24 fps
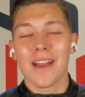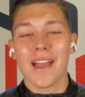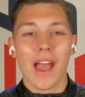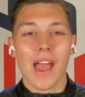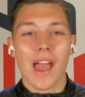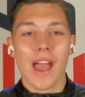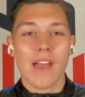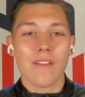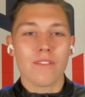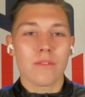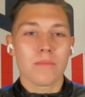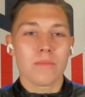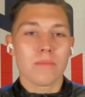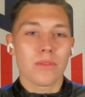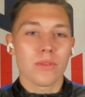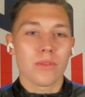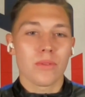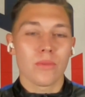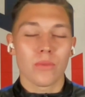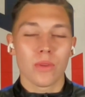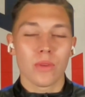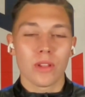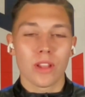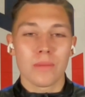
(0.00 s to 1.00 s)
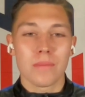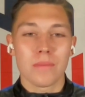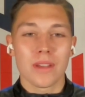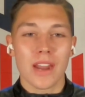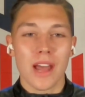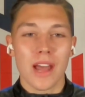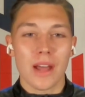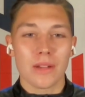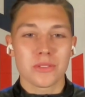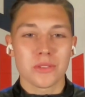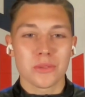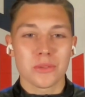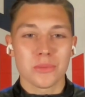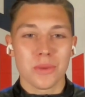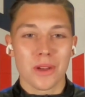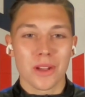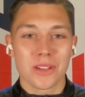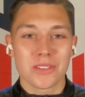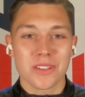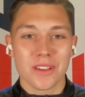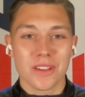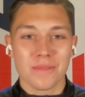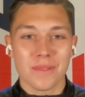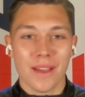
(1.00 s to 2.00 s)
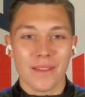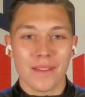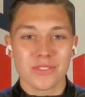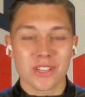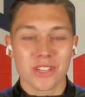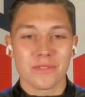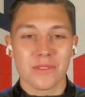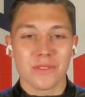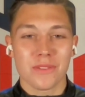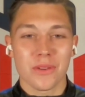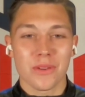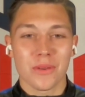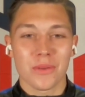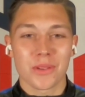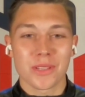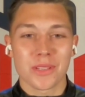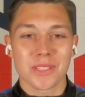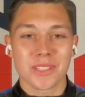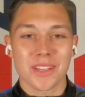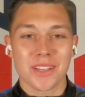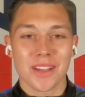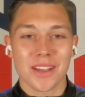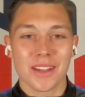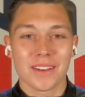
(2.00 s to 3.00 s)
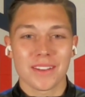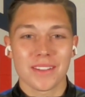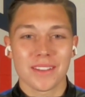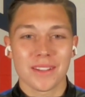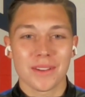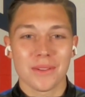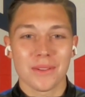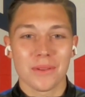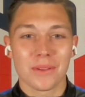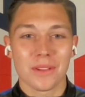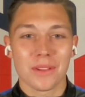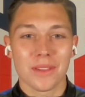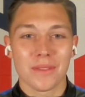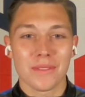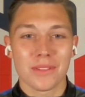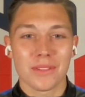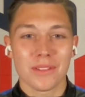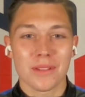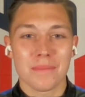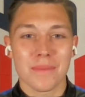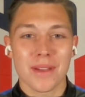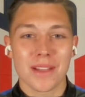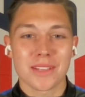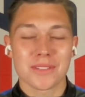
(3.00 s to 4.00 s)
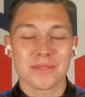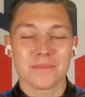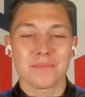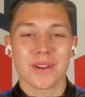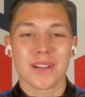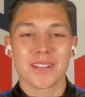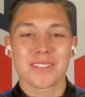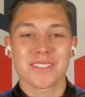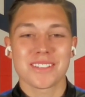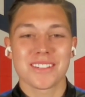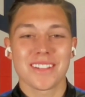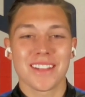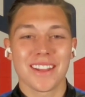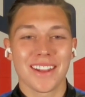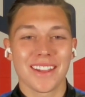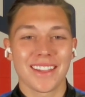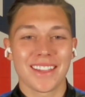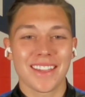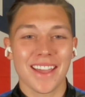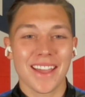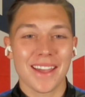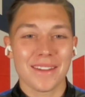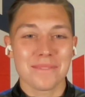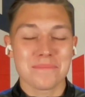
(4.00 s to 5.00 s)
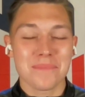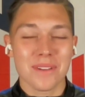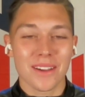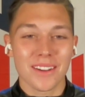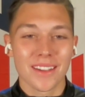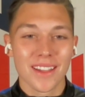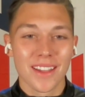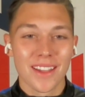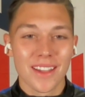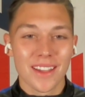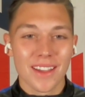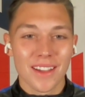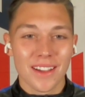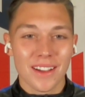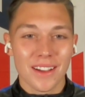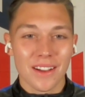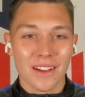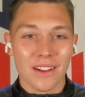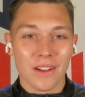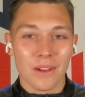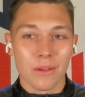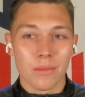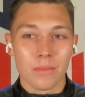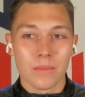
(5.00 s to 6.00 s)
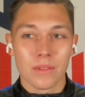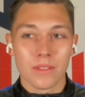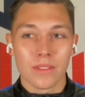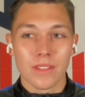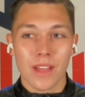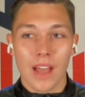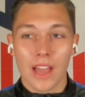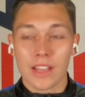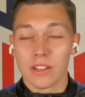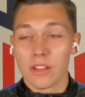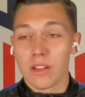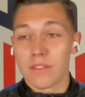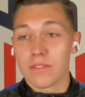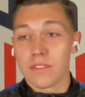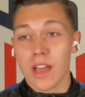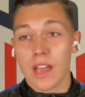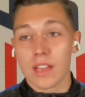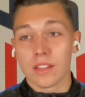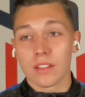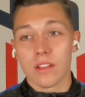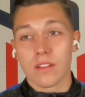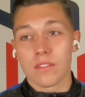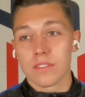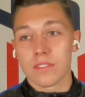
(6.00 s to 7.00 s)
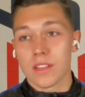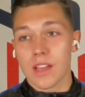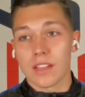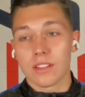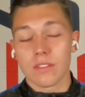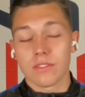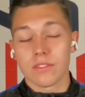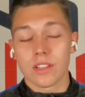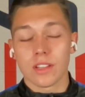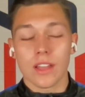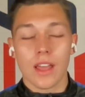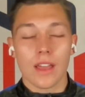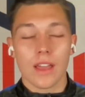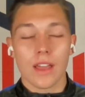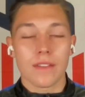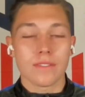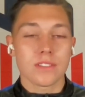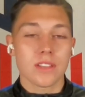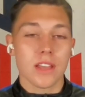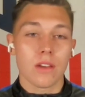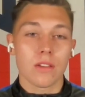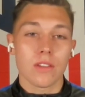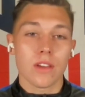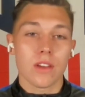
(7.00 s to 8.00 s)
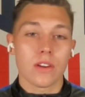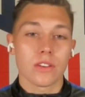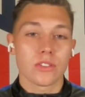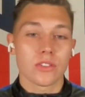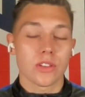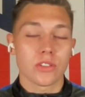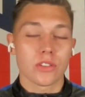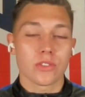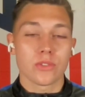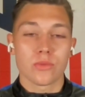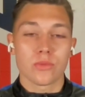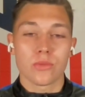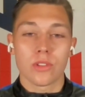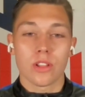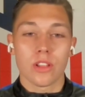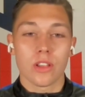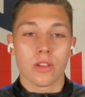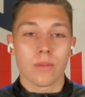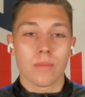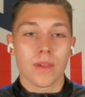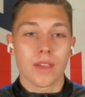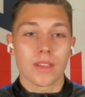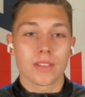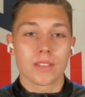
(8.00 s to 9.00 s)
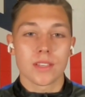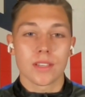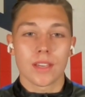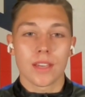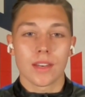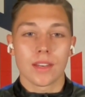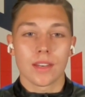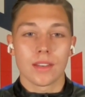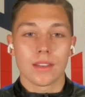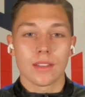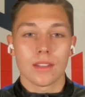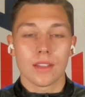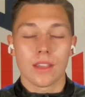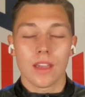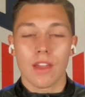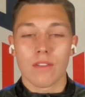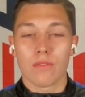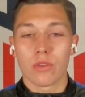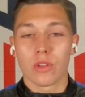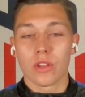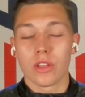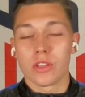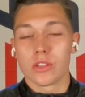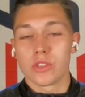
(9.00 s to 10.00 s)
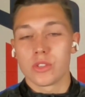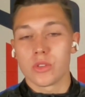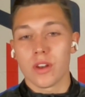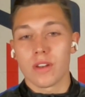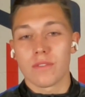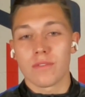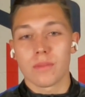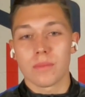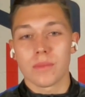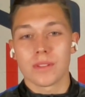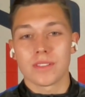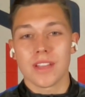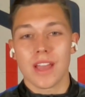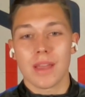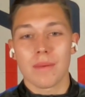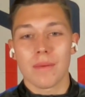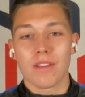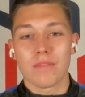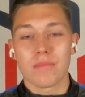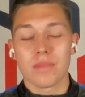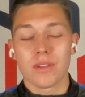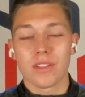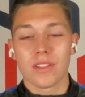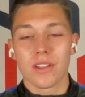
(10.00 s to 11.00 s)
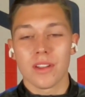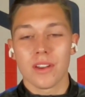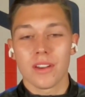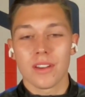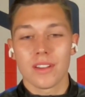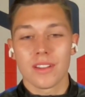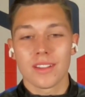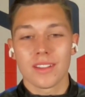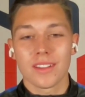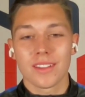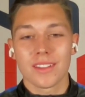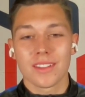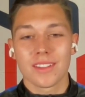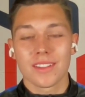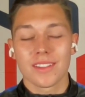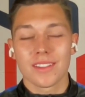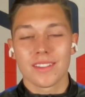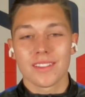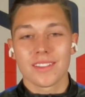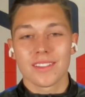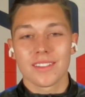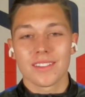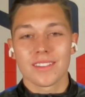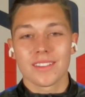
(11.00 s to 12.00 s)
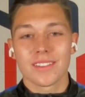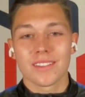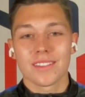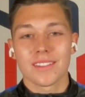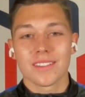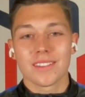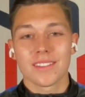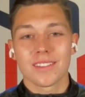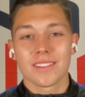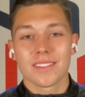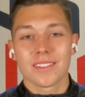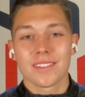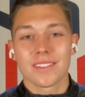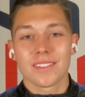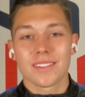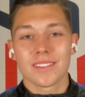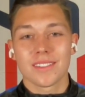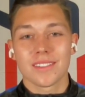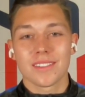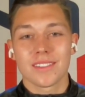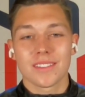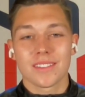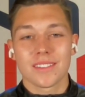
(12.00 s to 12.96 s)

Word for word: You know, I have. I haven't been, really been out too much. I've, I've just been focused on you know giving the best impression that I can. But um, I love. I love. I love the lifestyle there. It's it's really amazing, and I've really enjoyed it from the time I've been there. Nice.